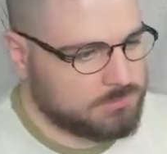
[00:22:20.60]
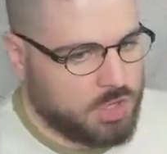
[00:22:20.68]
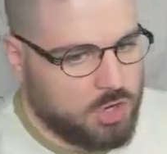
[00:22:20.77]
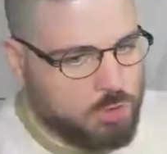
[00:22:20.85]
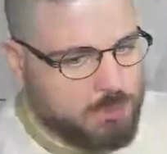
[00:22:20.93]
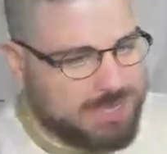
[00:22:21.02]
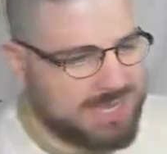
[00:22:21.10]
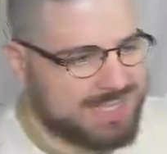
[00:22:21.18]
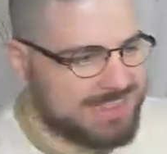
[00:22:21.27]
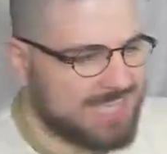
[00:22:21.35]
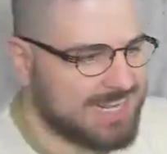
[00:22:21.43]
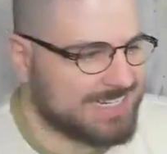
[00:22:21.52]

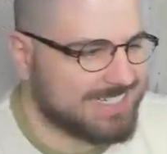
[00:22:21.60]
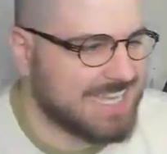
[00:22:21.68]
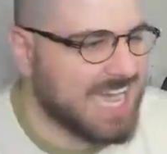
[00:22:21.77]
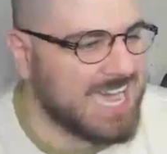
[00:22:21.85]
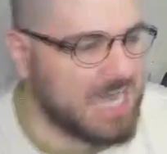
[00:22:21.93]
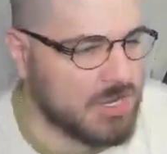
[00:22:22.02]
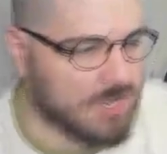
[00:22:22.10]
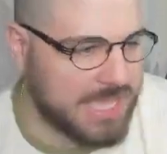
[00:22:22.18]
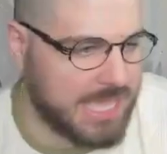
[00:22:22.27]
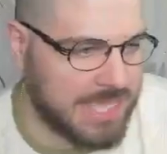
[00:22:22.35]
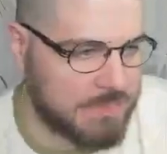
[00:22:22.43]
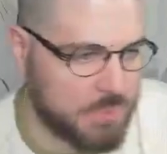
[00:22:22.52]
Omanyte, that entire
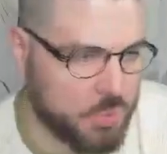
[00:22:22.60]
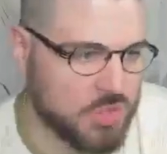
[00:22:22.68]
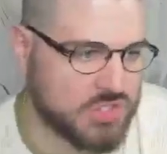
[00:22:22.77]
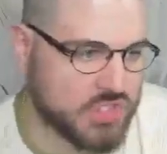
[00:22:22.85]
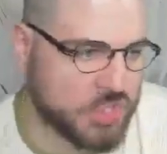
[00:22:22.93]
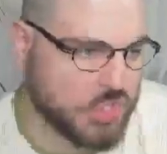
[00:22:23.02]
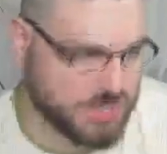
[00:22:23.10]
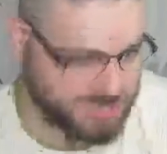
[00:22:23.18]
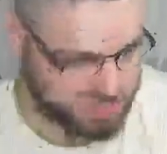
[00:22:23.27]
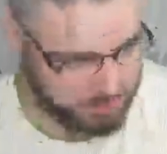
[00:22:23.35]
game, was cooking.